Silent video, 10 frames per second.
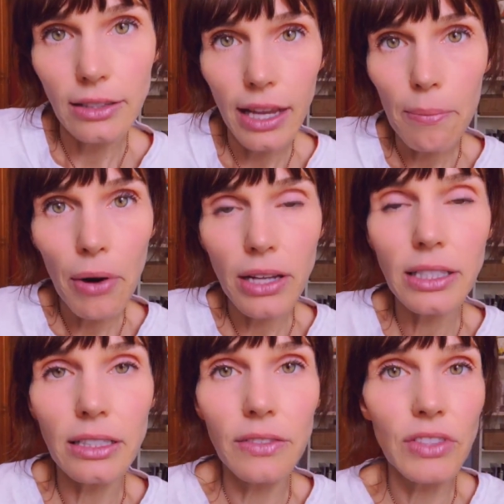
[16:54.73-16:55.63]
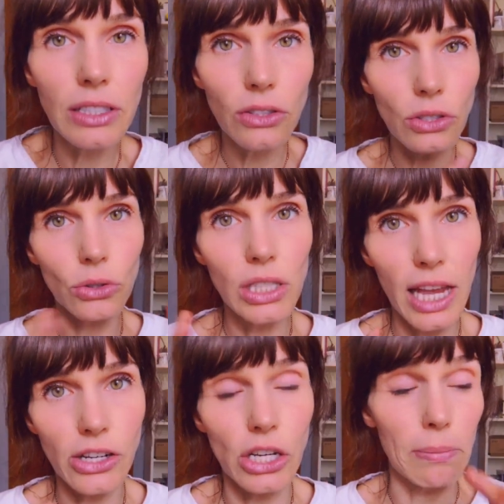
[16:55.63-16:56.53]
It's like a process of
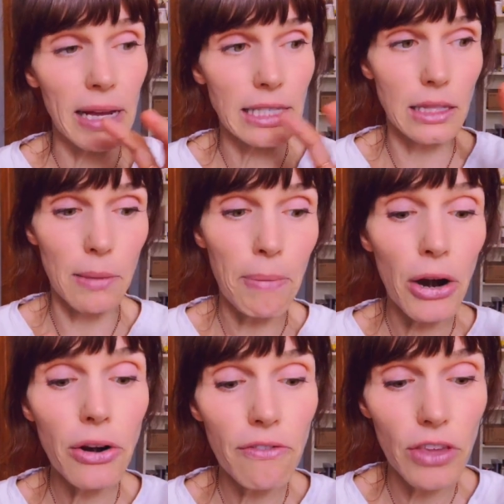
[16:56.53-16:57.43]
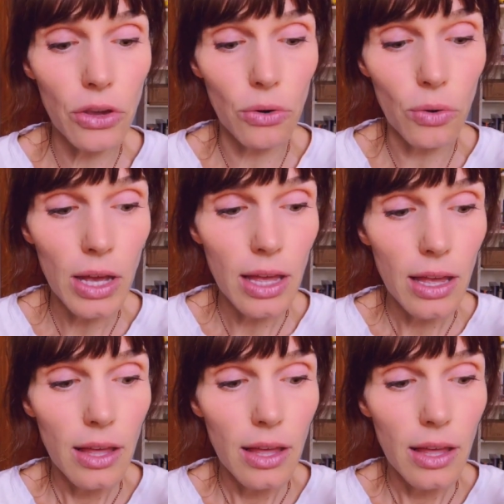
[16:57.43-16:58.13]
disassociation because the part of you